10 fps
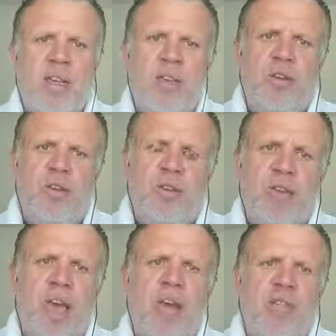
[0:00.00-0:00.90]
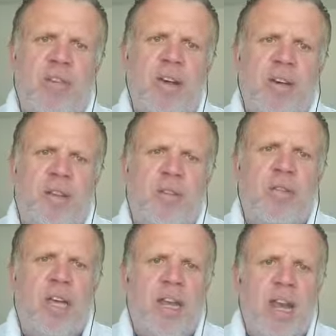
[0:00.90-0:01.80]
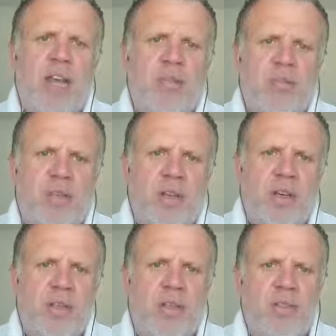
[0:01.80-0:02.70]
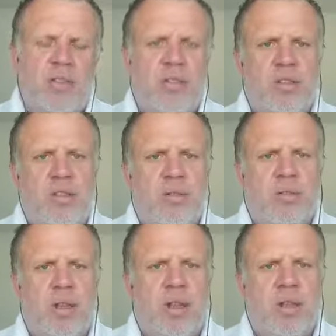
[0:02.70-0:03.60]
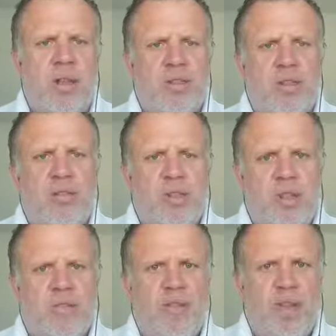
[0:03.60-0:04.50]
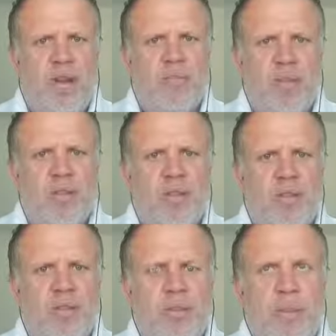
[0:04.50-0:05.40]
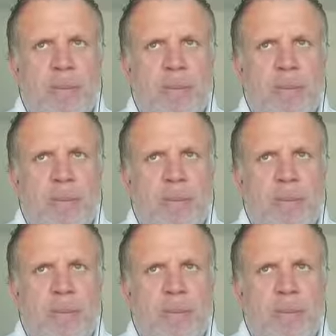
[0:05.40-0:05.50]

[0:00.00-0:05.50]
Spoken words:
you create a value that enables clients to achieve their ambitions.